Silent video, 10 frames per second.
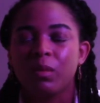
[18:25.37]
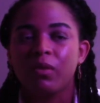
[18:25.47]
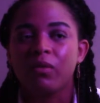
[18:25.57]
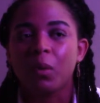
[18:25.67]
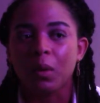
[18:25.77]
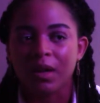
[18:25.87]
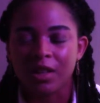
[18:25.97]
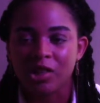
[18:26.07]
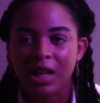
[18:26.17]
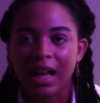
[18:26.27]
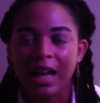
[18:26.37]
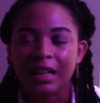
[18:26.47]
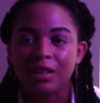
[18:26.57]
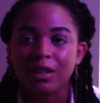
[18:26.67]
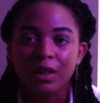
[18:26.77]
before the Jedi
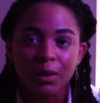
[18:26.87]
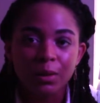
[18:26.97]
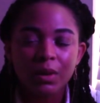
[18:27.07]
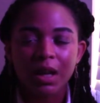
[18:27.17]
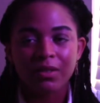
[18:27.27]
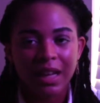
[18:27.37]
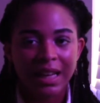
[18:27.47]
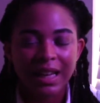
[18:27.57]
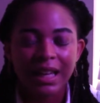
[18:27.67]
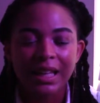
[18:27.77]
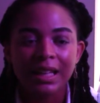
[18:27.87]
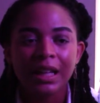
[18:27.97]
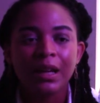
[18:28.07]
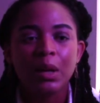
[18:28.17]
knew of Anakin,